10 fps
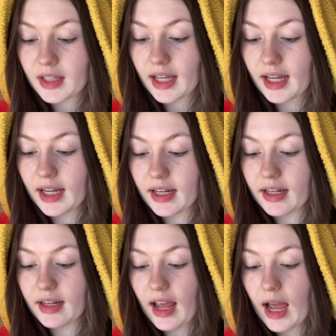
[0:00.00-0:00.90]

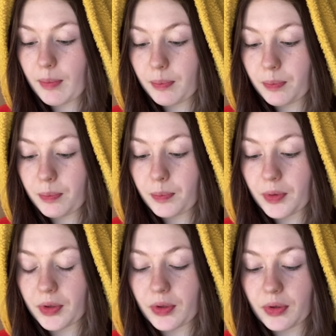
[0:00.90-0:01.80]
an
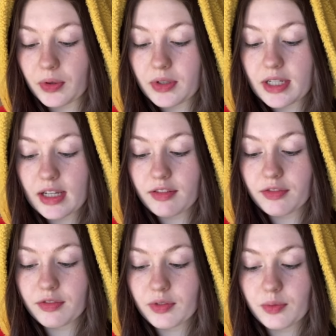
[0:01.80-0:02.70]
aperitif,
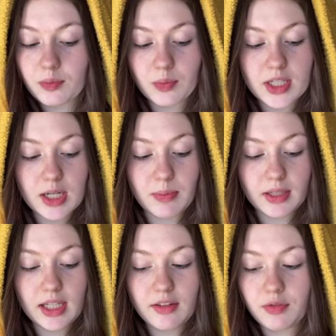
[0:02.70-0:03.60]
which I
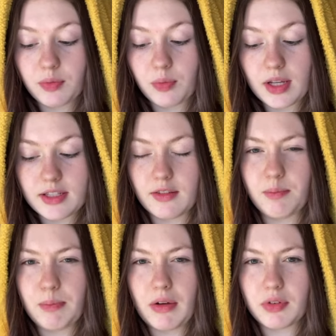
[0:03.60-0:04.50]
believe is a
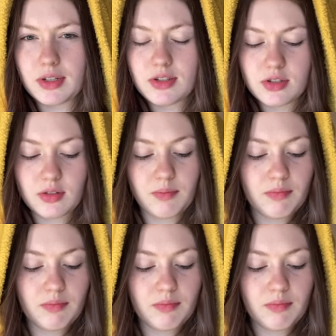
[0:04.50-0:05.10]
beverage,